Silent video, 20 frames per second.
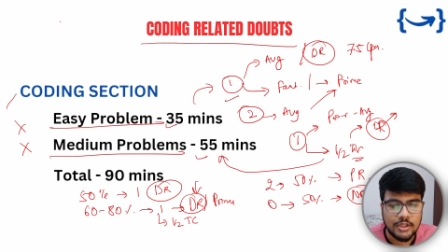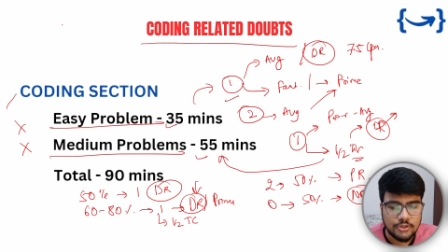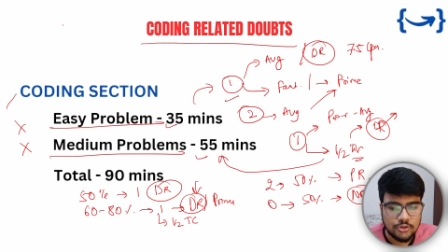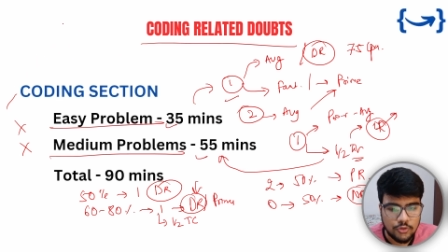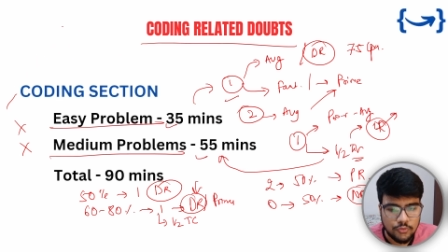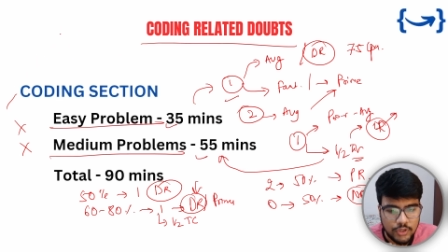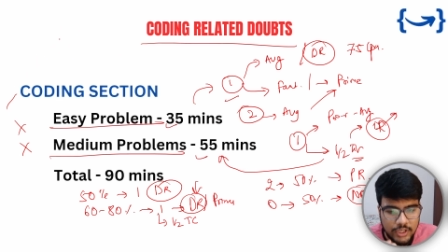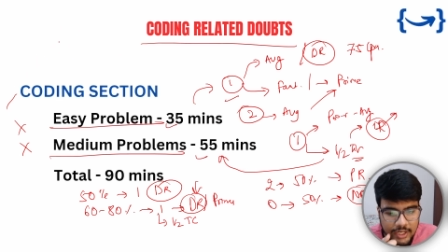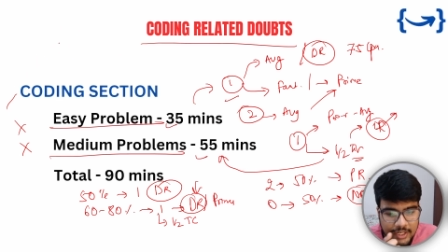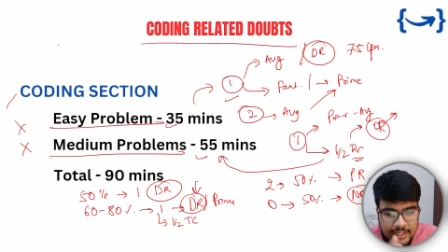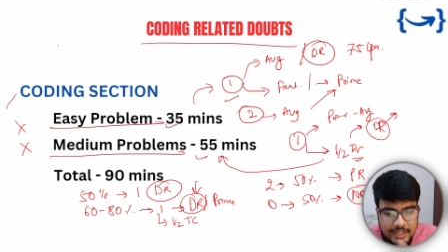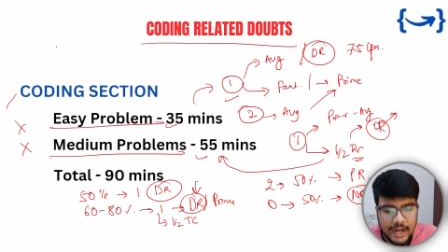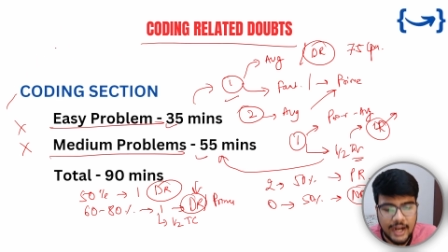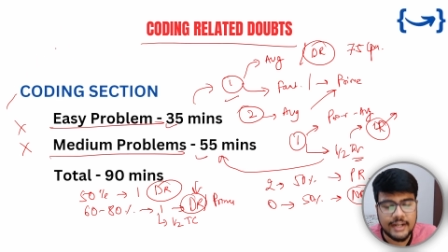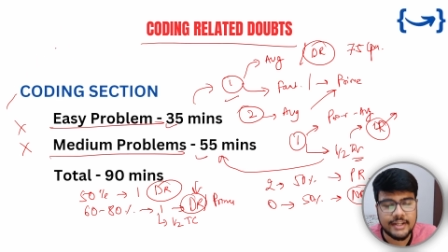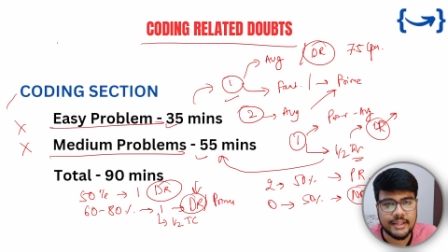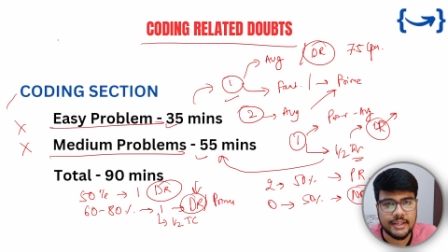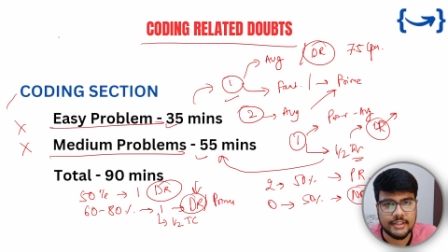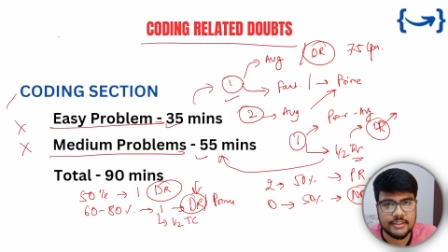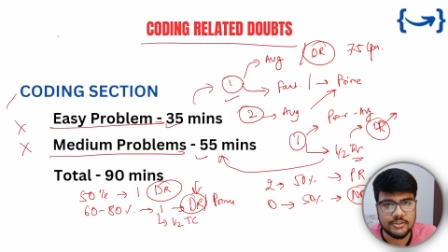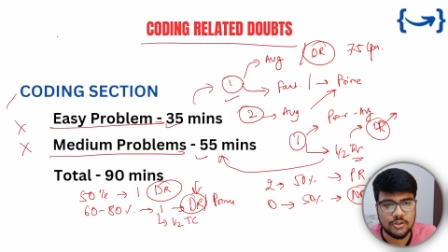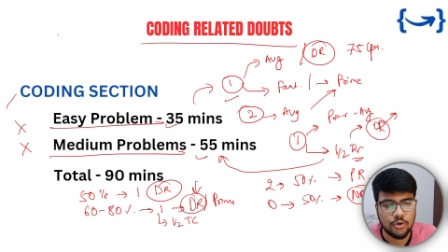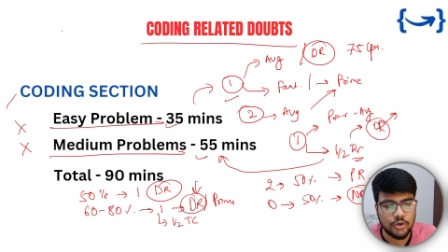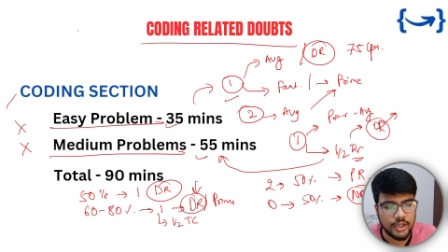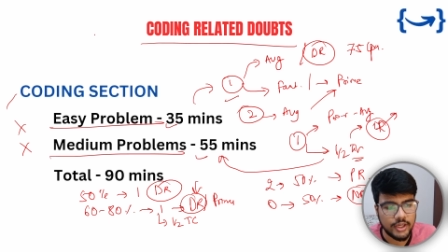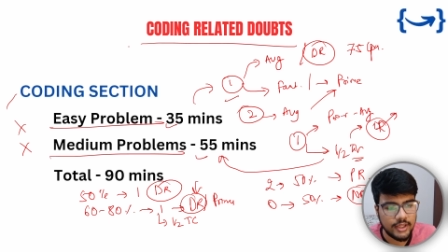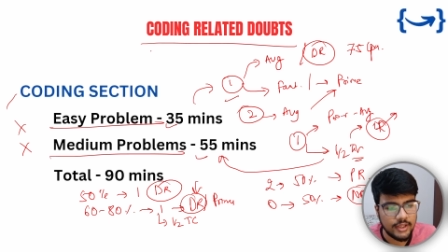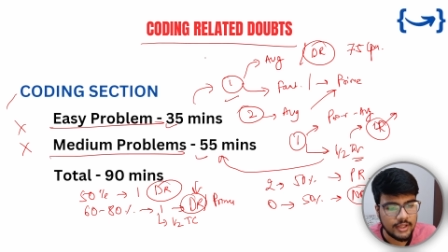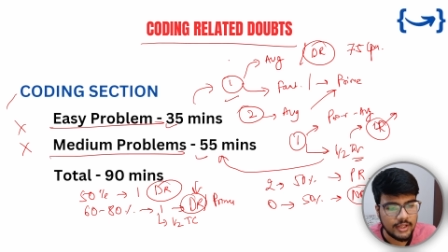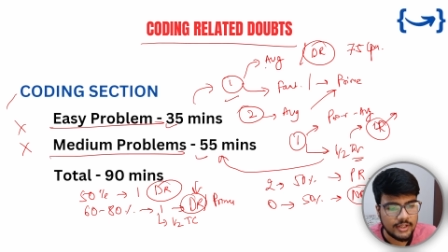So in that case,
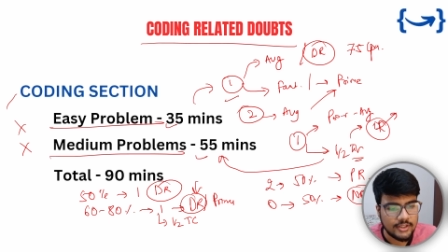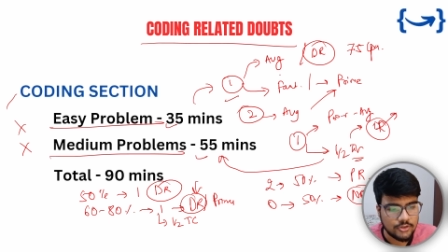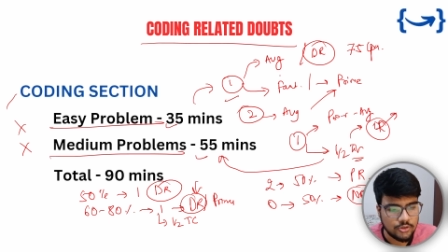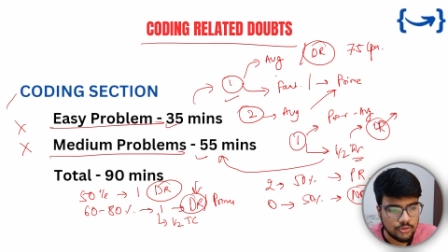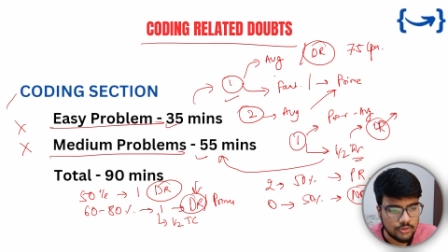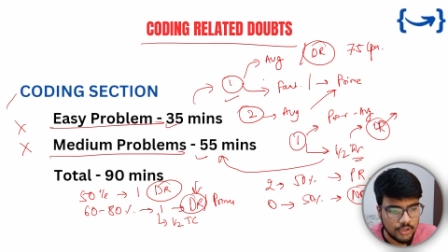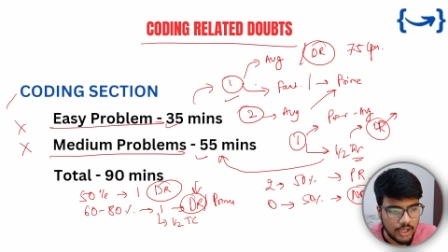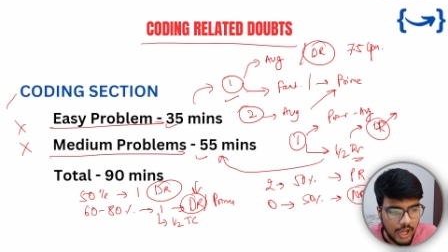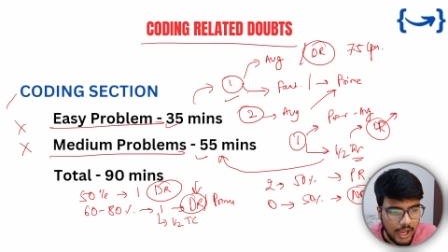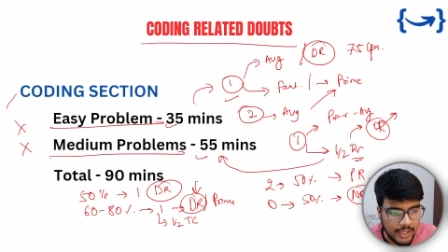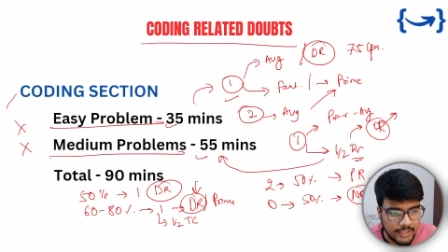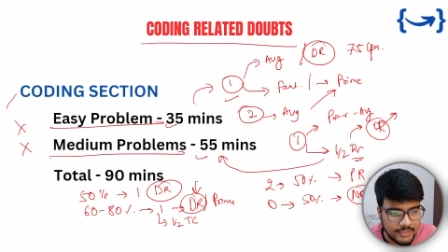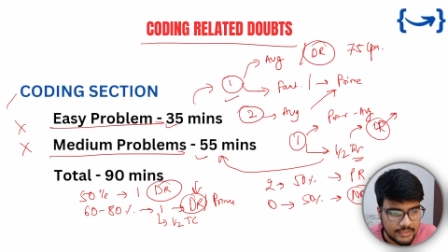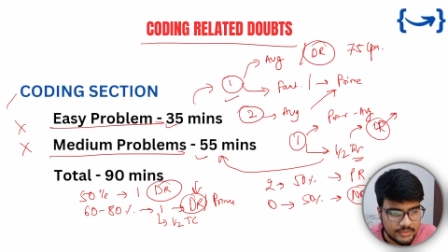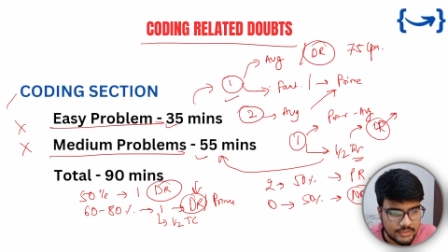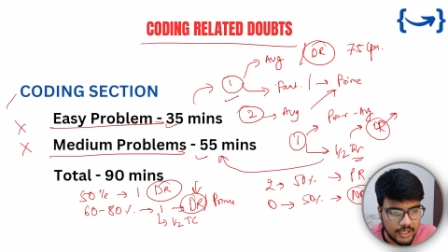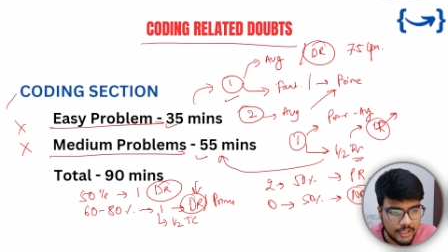okay, so I